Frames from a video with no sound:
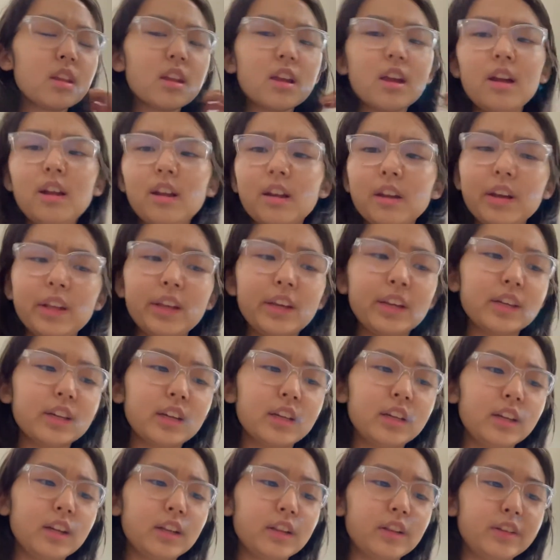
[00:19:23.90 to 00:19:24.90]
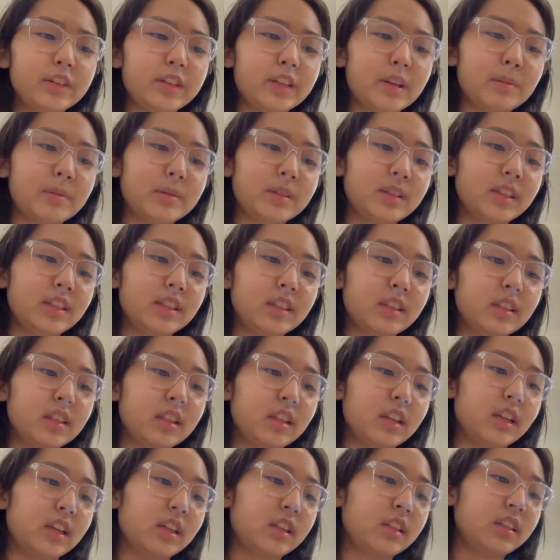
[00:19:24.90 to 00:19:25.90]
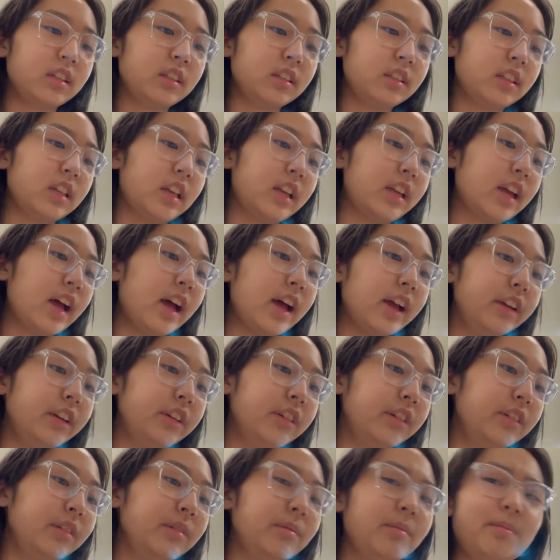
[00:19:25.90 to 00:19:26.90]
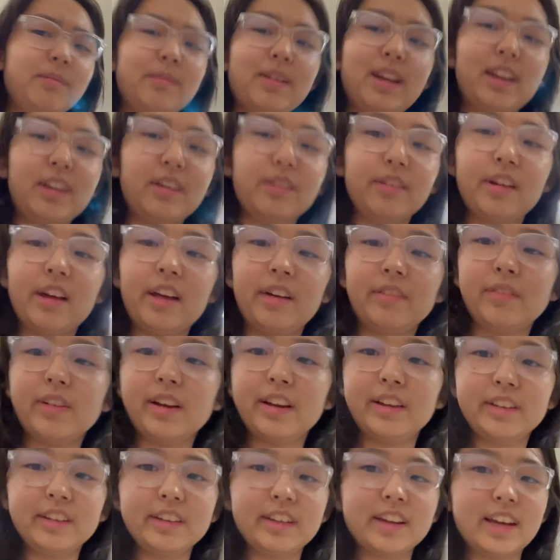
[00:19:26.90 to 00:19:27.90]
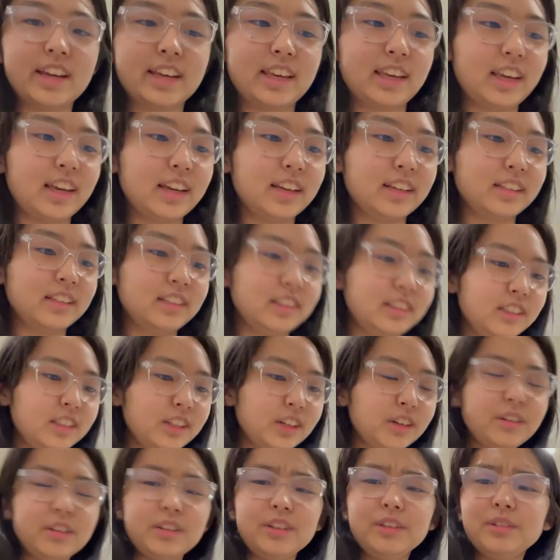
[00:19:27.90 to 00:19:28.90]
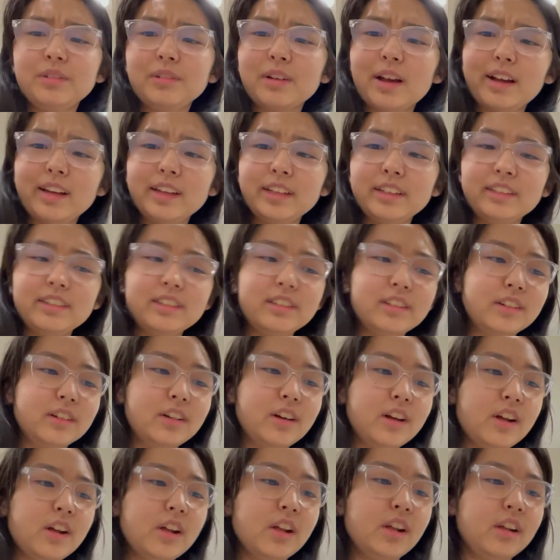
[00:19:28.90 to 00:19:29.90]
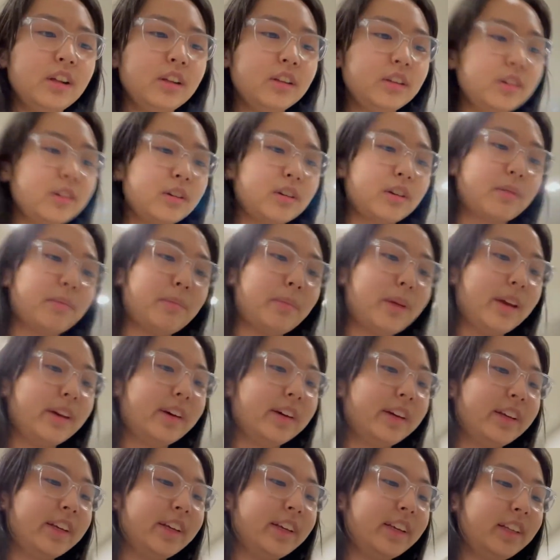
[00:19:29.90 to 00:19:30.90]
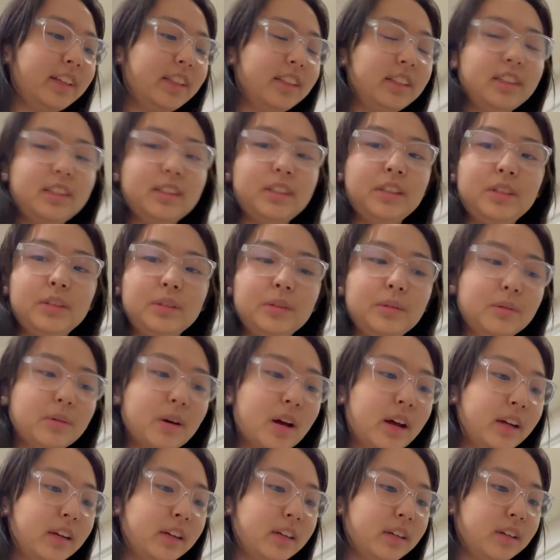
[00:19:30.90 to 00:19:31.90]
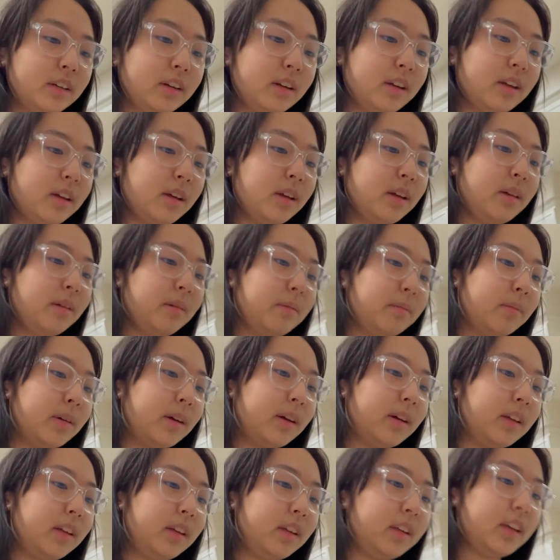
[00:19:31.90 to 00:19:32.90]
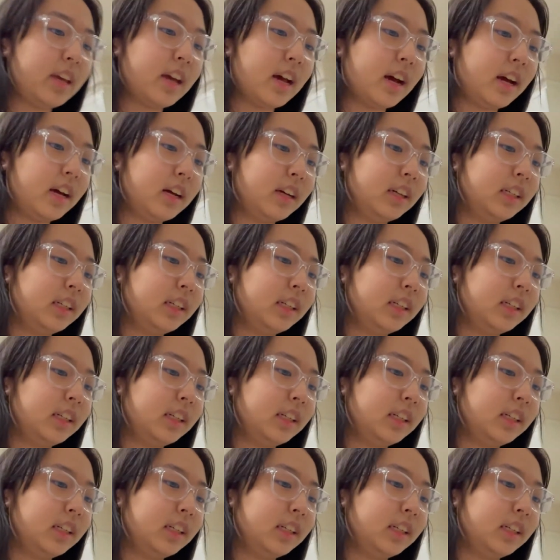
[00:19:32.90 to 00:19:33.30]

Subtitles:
Unlike another substance, like say iron. I don't have iron. I can't show you iron nor compare it to iron, but yeah.